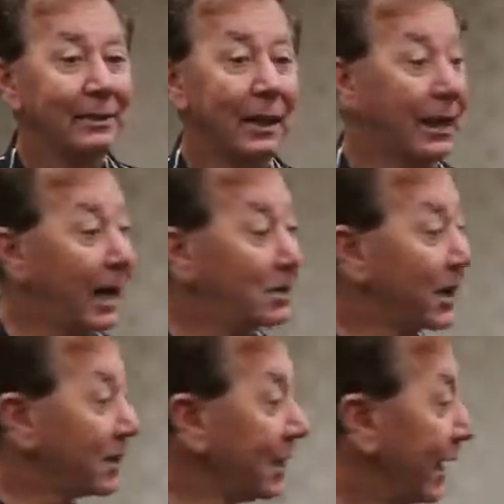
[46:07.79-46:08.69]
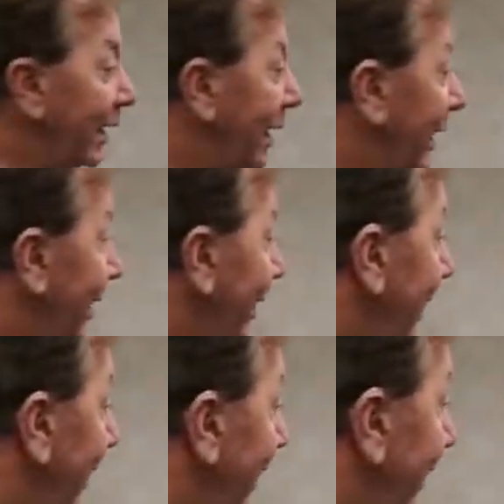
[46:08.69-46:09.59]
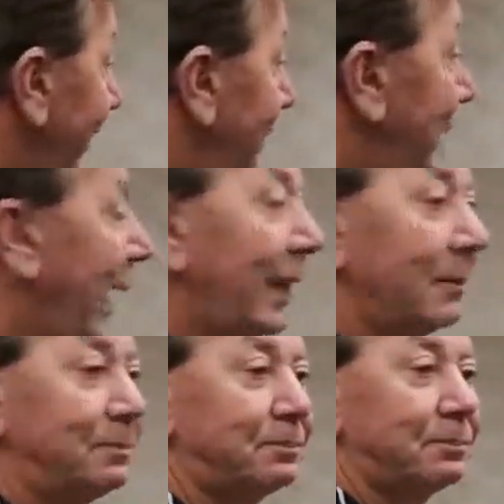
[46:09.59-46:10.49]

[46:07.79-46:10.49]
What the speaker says: It does, doesn't it? But